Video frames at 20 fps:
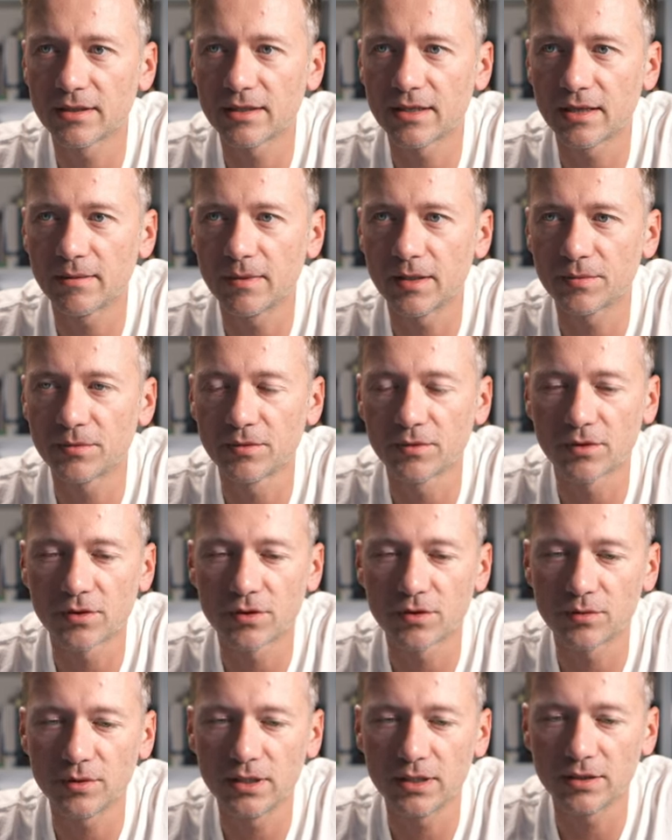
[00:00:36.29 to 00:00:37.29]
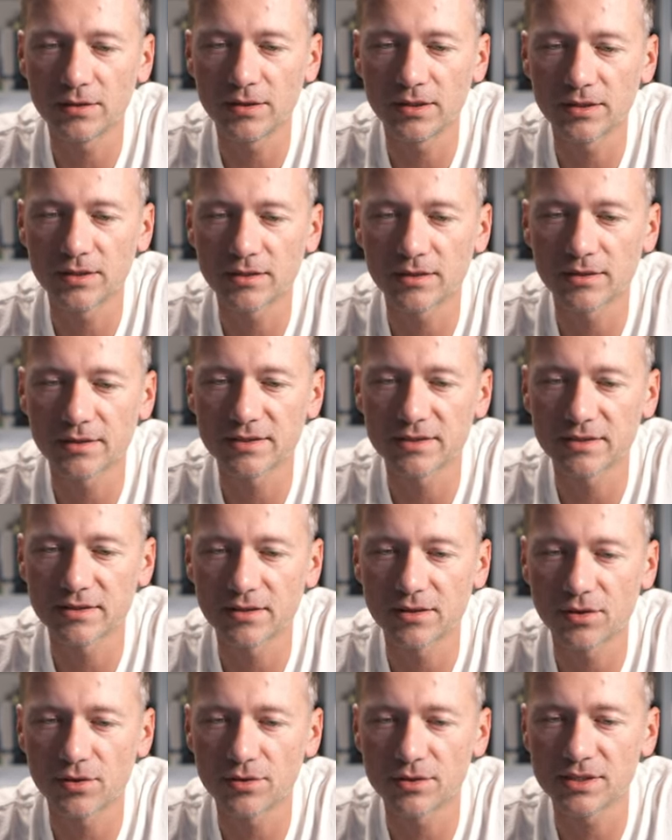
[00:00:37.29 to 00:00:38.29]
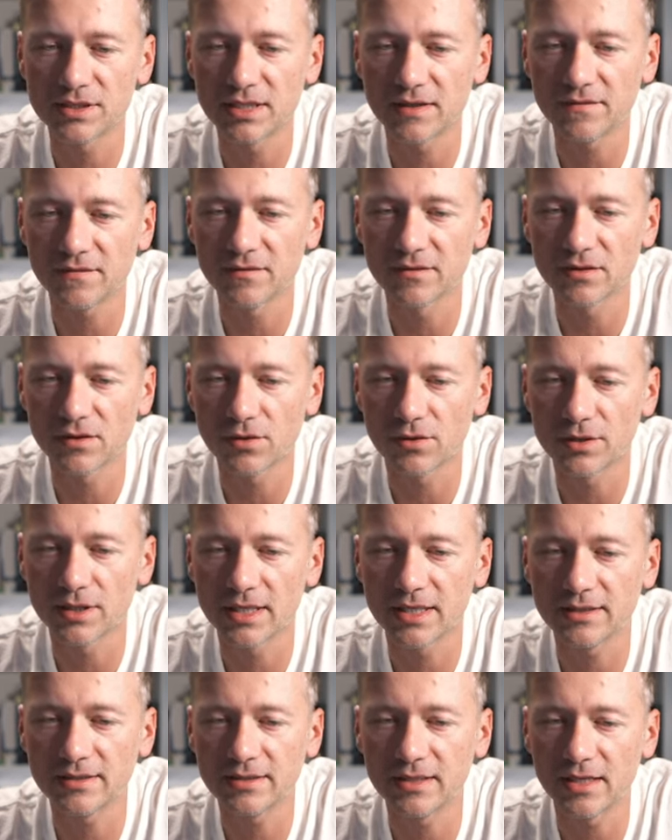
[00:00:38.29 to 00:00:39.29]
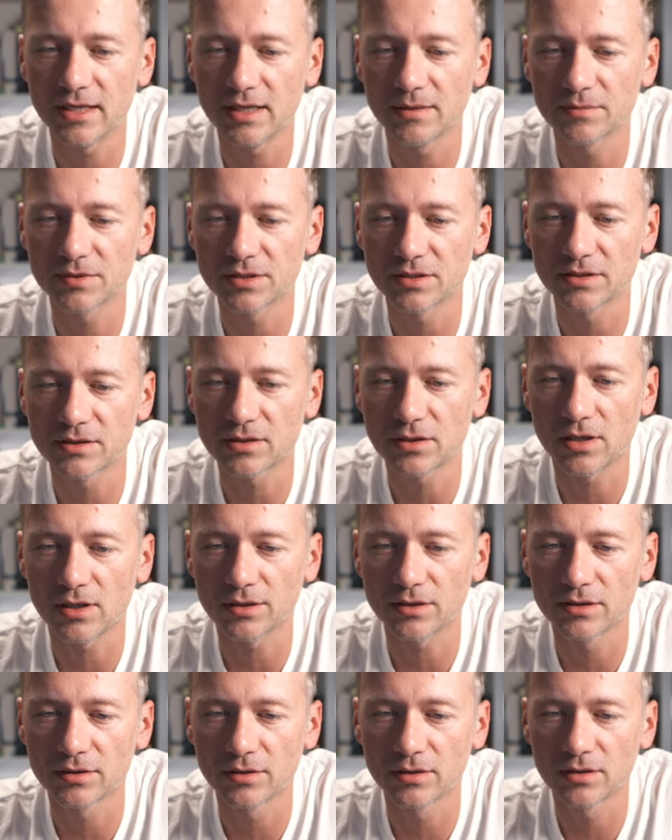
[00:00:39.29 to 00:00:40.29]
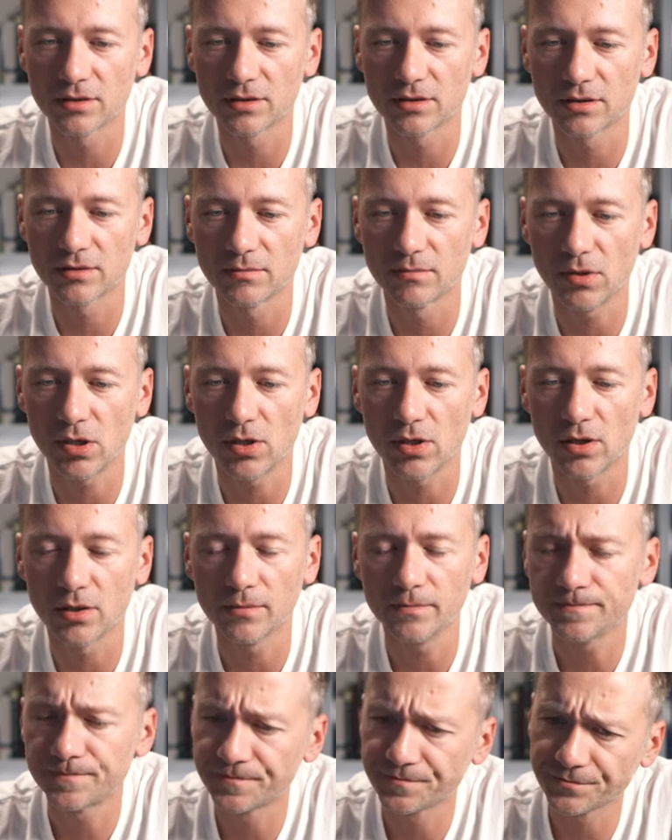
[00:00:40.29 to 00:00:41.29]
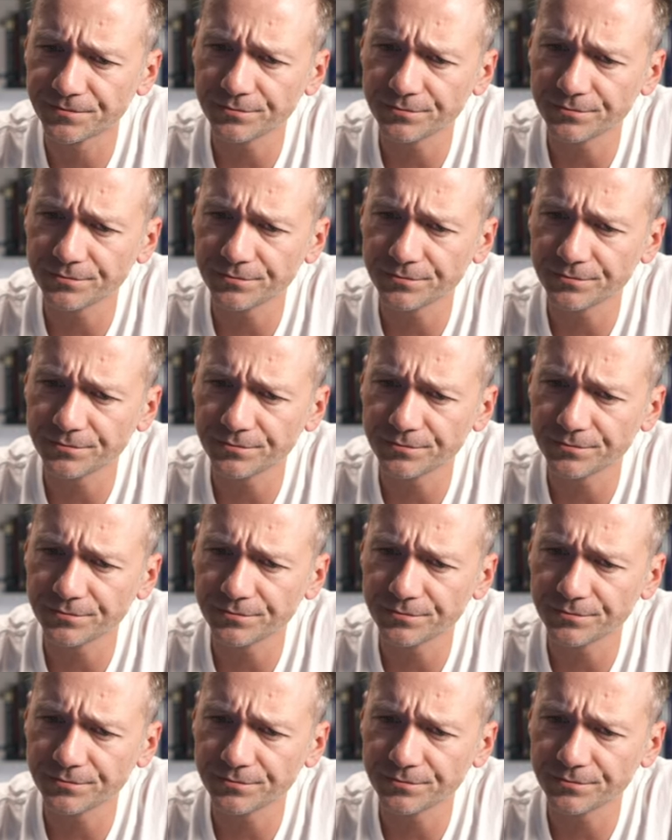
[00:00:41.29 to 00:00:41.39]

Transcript: came up to 337, 38 times it caught the ball.